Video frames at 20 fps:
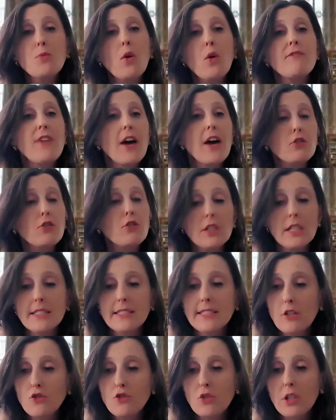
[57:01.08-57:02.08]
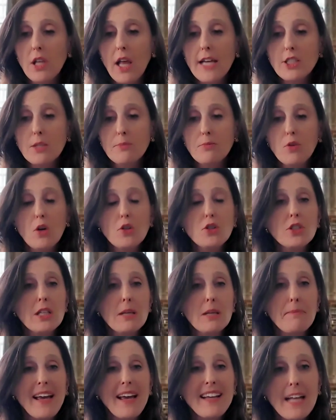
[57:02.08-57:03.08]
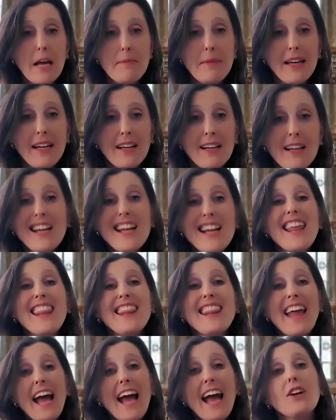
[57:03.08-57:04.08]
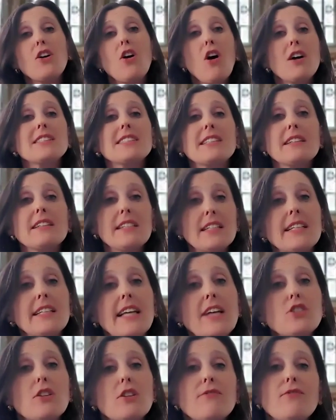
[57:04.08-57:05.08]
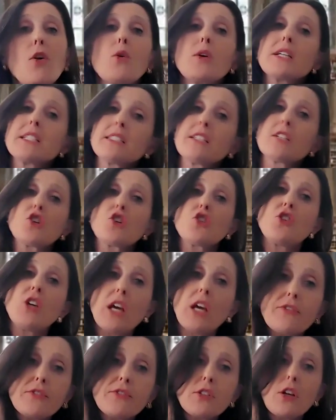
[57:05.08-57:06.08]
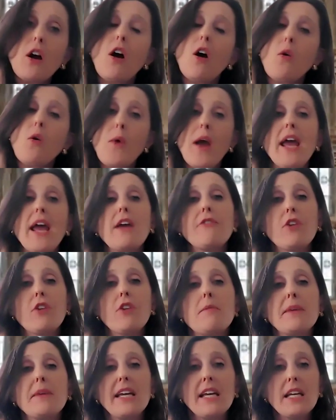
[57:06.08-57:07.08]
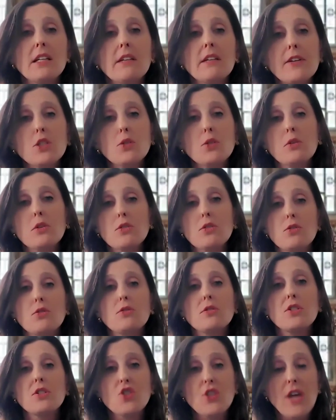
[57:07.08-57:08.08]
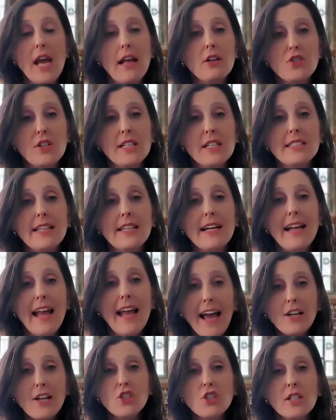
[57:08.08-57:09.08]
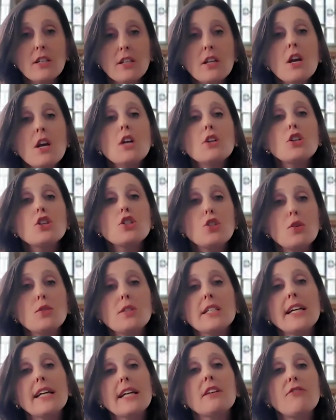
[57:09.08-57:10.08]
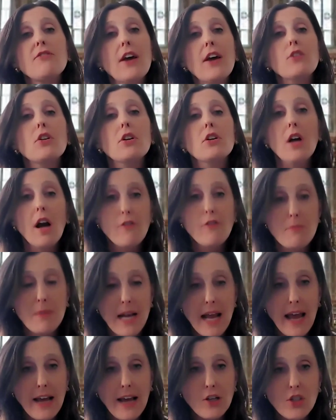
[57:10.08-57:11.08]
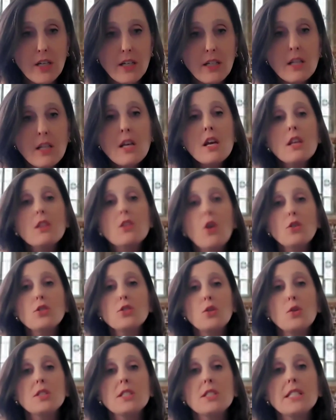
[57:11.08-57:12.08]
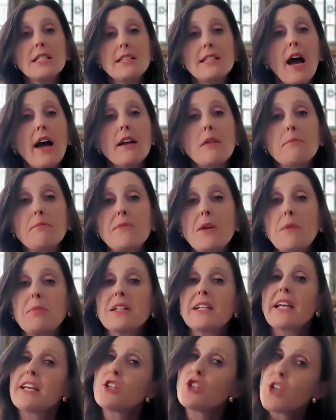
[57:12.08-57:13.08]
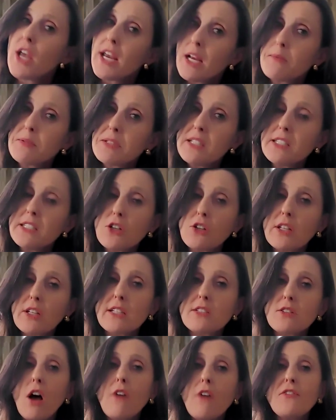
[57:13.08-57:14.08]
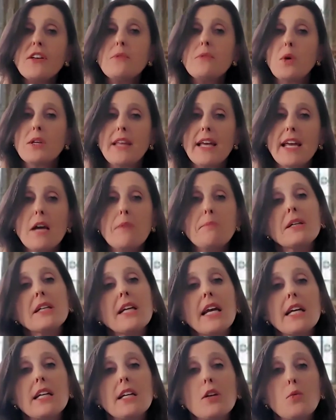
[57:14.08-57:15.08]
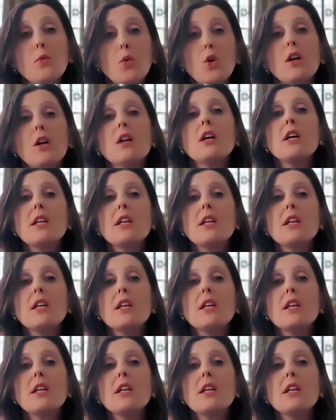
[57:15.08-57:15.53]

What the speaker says: more federal and centralized approach to the pandemic. That caused the litigation focus to shift away from individual suits challenging state action to suits against federal government action. Those suits did not implicate Jacobson nearly as often. What they implicated were